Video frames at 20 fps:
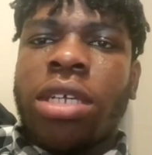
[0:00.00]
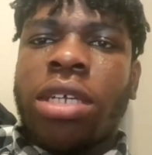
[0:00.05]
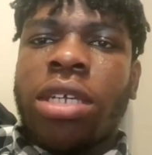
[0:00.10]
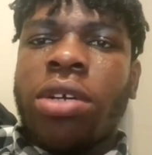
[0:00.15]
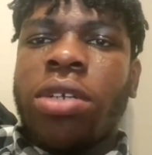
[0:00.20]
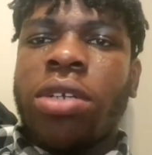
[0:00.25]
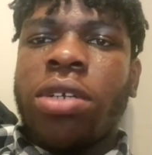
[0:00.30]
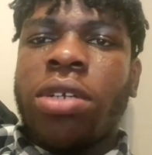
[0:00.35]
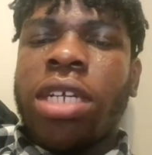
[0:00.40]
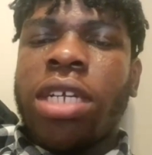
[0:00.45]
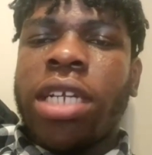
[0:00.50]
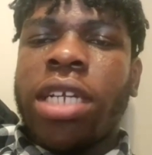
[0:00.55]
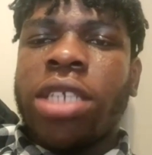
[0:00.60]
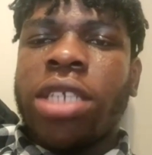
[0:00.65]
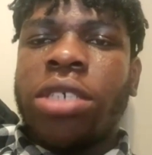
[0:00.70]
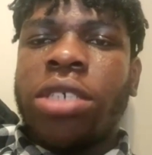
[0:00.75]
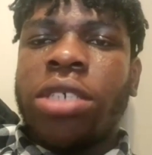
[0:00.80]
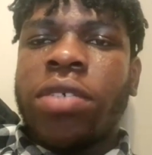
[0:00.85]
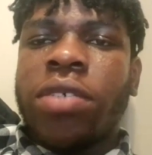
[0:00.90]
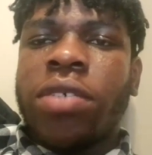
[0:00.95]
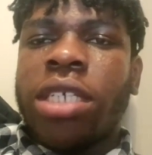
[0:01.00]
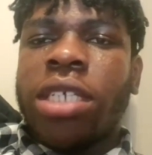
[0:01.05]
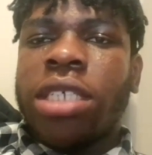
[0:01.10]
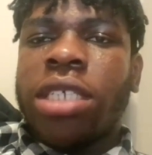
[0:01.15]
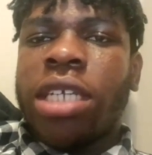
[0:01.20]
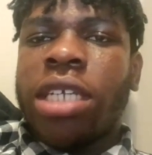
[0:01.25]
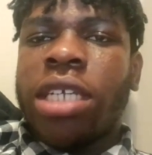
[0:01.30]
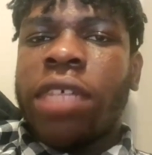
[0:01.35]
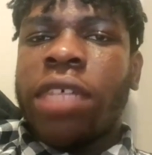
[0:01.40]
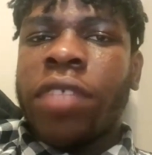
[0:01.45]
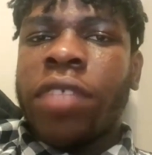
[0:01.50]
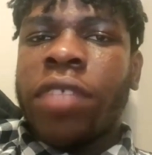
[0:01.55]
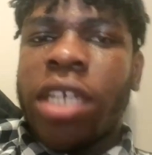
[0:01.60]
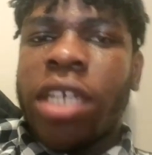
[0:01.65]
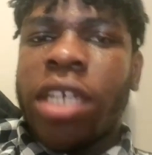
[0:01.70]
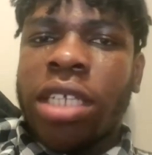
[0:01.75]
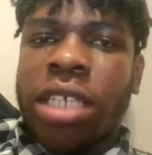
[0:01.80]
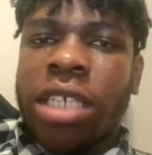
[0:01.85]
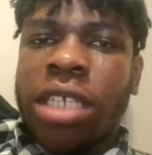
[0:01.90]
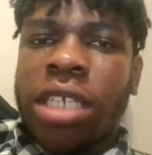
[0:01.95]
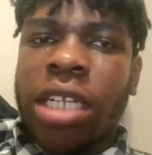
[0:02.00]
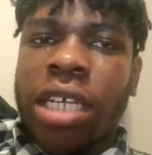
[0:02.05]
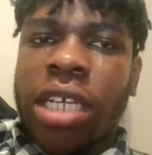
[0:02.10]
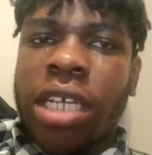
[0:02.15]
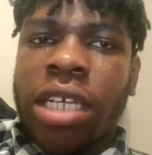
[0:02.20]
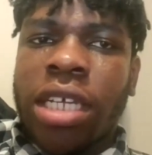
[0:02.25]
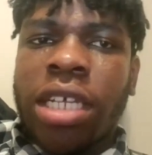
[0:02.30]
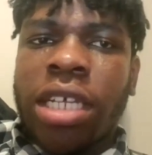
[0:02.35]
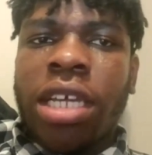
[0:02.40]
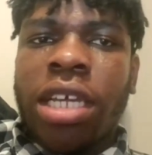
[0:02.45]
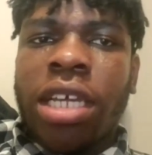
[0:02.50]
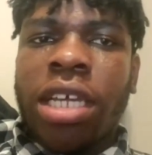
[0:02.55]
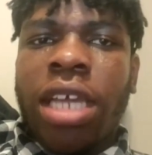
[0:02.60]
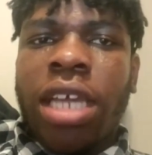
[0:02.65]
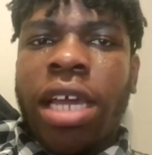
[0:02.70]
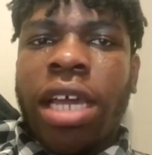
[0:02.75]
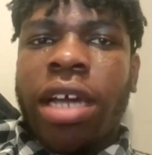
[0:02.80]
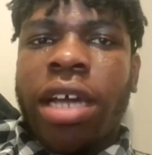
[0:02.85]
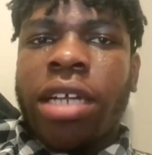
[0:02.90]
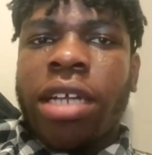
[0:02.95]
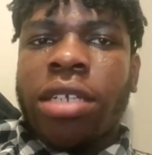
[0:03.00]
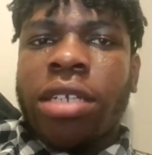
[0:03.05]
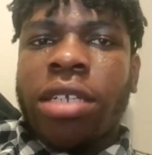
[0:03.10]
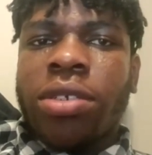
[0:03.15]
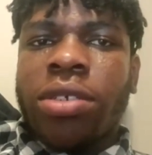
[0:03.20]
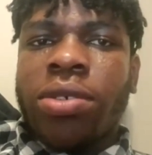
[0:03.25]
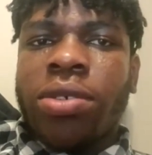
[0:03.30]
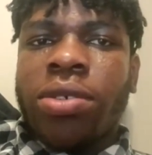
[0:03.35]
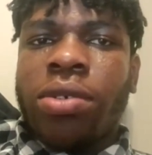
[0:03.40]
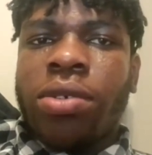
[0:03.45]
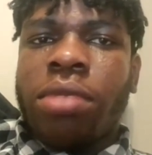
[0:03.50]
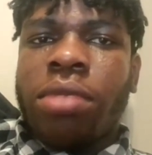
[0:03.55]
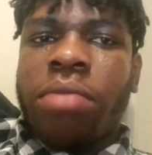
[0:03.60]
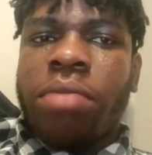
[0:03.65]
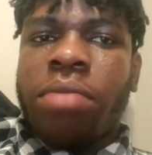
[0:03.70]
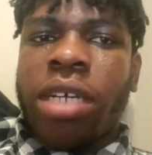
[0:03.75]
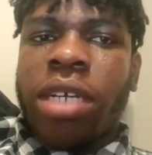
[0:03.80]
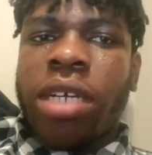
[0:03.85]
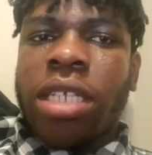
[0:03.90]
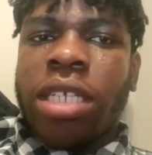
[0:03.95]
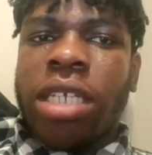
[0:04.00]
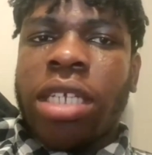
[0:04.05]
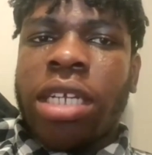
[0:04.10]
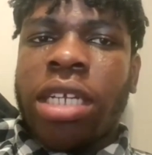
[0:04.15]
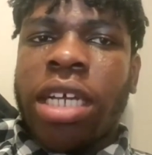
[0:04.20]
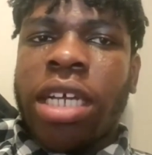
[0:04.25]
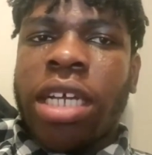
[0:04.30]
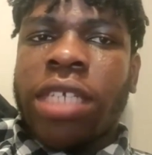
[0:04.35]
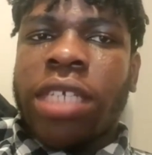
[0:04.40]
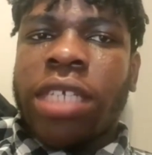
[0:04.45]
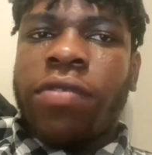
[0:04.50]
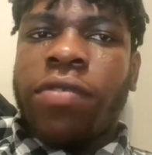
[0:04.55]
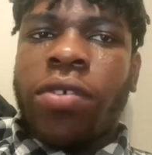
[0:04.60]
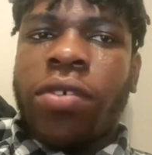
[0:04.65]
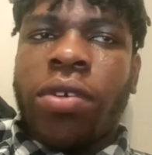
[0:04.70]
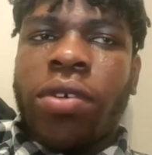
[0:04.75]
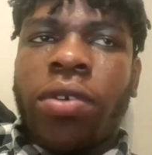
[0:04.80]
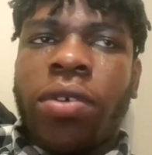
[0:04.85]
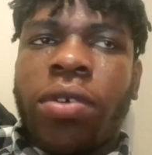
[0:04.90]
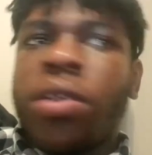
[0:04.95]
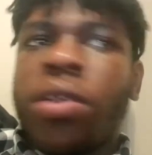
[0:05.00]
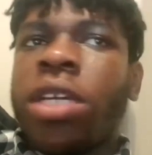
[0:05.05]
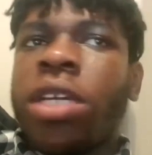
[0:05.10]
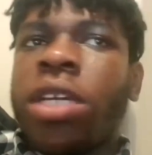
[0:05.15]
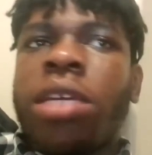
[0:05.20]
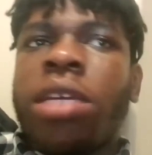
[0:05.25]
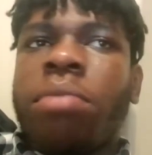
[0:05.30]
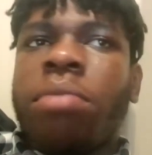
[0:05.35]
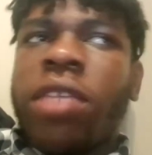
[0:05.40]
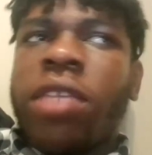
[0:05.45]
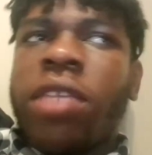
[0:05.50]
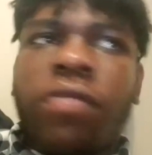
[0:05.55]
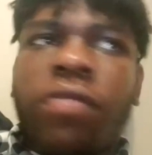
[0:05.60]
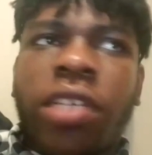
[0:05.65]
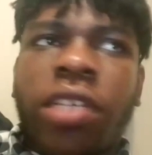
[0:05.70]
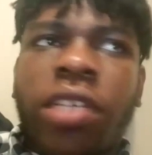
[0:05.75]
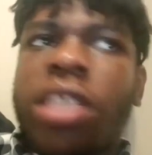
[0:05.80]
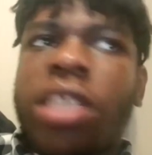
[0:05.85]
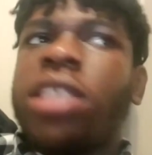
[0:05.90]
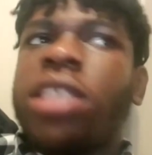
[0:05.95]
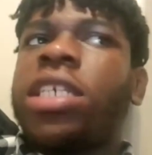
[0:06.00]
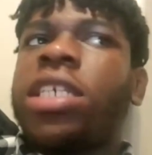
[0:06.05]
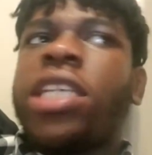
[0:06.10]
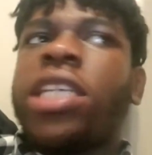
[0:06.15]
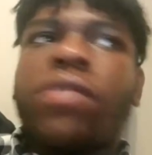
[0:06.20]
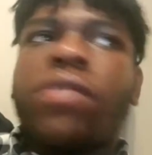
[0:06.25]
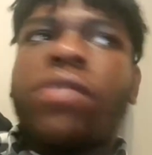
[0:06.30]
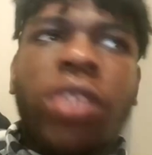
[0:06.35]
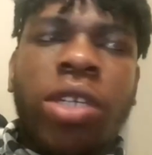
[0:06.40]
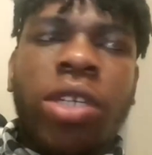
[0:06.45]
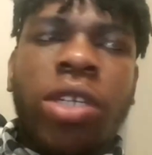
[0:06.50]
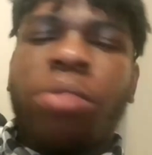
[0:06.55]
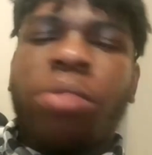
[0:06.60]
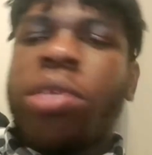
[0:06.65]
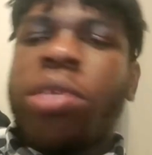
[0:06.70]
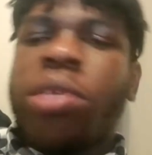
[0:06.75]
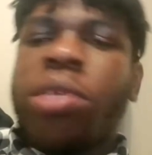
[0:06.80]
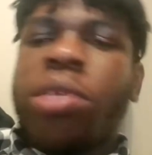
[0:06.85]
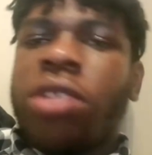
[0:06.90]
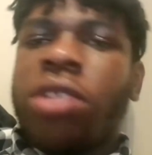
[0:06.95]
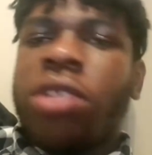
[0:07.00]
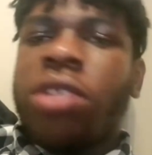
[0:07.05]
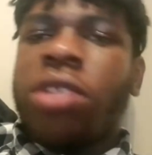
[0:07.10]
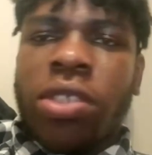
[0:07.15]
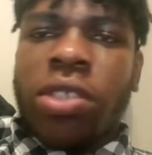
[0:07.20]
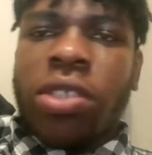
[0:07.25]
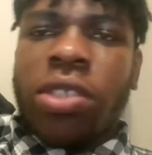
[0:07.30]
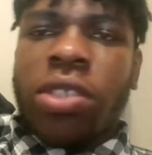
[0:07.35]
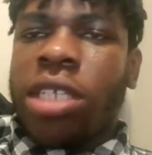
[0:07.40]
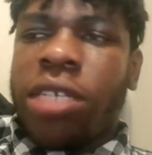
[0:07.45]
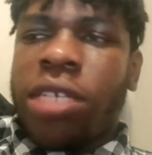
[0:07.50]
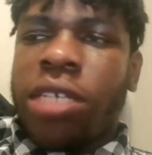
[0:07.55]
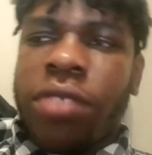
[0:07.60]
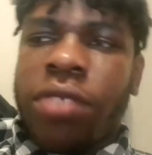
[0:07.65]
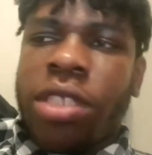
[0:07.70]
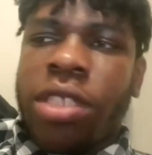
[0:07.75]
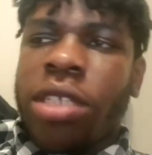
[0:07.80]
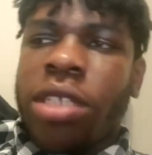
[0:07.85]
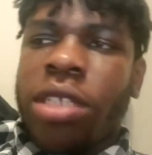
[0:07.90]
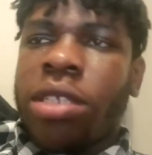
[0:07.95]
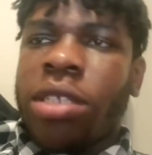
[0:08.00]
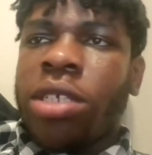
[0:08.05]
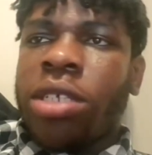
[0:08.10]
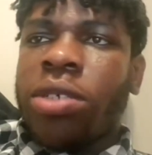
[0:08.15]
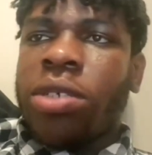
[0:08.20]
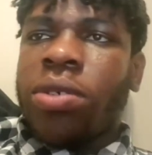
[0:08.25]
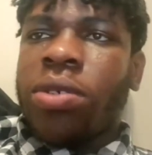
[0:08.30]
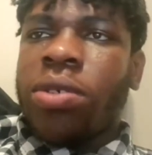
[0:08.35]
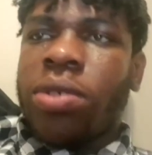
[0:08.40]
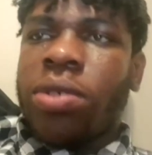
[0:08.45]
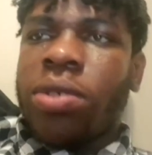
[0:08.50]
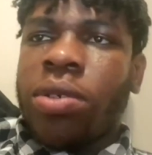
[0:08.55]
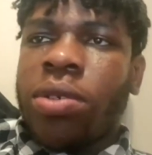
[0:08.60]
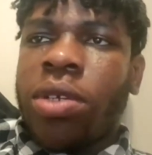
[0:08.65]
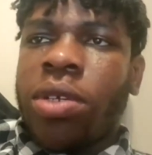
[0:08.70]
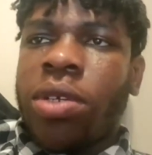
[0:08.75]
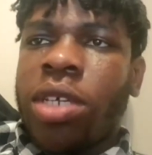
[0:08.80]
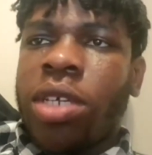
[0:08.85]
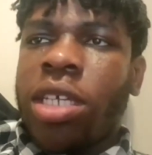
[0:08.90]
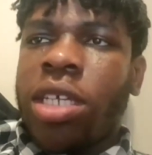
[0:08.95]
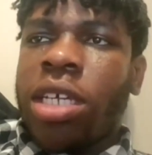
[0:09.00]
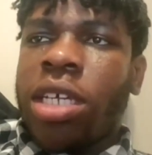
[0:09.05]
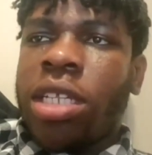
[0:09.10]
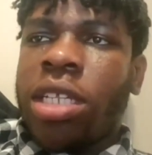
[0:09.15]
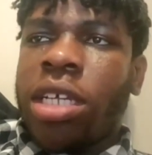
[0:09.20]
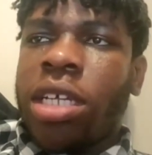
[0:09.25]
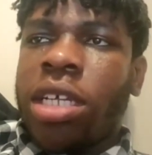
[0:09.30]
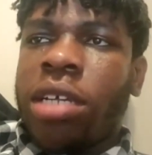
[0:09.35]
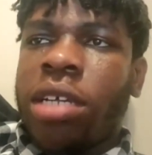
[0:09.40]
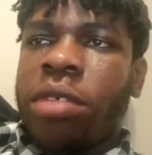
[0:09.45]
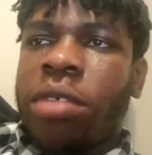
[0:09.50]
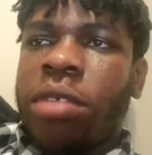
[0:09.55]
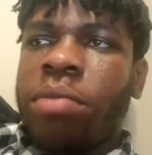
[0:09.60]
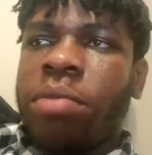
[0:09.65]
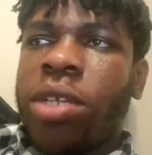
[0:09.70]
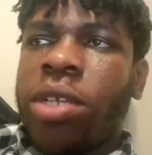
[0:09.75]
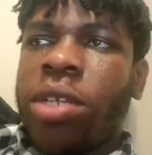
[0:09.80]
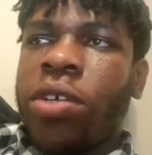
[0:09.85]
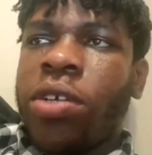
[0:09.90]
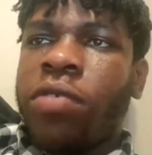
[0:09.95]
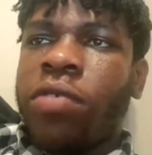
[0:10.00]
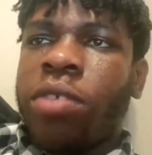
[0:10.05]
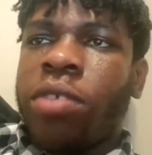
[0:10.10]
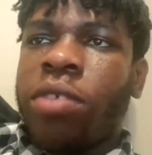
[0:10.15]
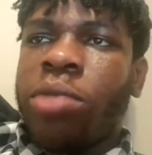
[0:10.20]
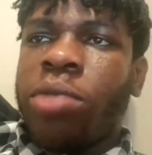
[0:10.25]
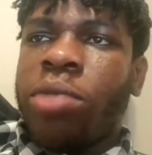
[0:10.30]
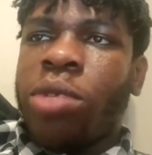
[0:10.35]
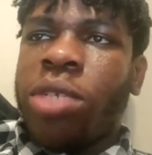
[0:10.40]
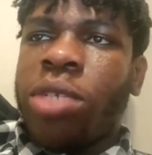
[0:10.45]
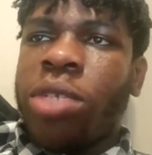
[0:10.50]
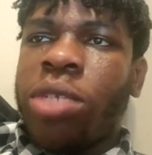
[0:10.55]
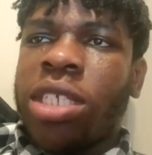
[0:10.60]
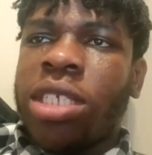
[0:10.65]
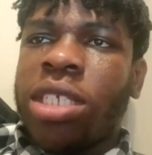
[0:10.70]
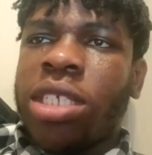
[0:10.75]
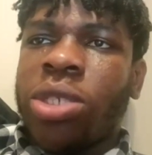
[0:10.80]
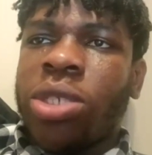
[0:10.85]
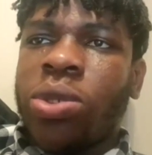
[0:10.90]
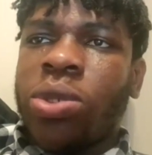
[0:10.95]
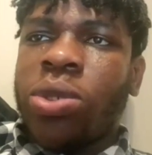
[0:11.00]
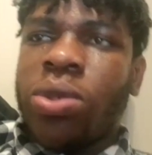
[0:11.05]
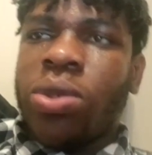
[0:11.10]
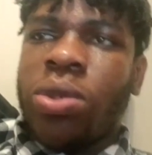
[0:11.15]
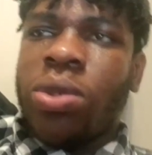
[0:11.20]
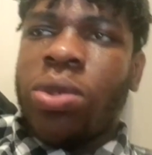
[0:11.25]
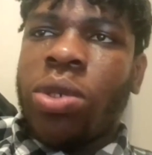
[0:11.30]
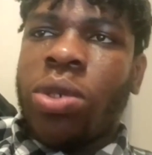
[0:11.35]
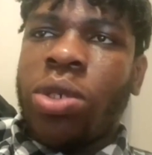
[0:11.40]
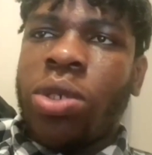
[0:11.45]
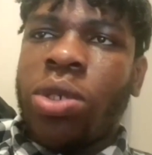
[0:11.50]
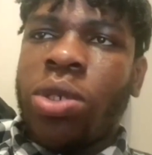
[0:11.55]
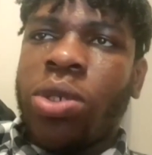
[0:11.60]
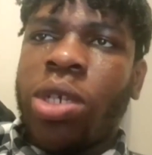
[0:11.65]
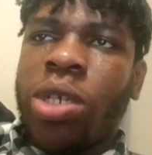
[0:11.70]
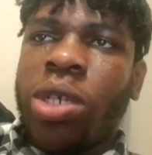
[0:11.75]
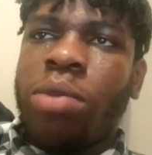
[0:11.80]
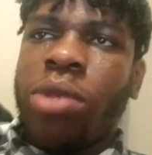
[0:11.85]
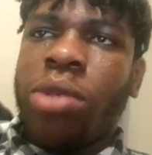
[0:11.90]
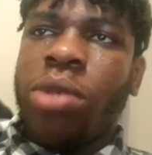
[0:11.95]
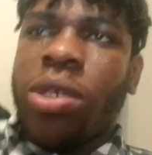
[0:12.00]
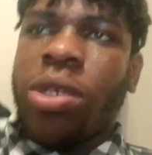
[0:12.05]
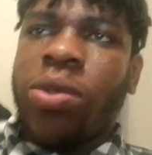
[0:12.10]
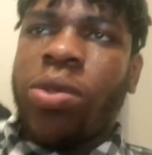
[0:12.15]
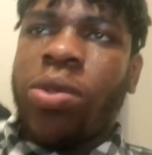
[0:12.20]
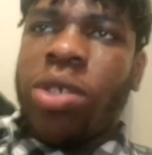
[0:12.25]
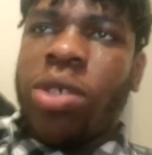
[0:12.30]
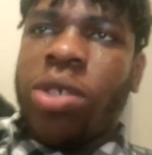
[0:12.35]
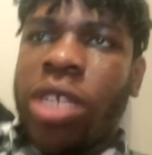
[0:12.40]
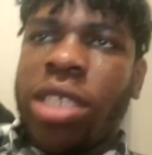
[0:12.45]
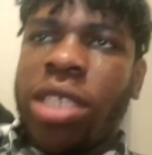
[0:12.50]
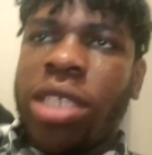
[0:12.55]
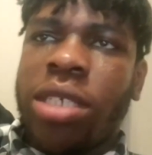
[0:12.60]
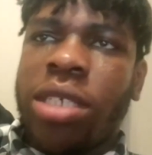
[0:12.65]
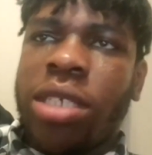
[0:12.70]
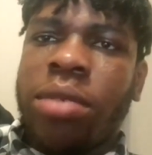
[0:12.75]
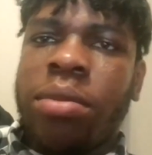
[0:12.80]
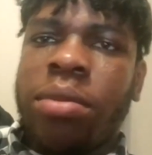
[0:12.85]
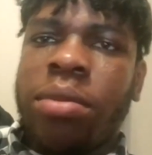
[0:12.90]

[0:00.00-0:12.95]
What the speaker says: other Nigerians and Africans alike, and rub minds and make friends, ask for help, make connections and everything. So yeah, there are many of communities to help you out when you get here.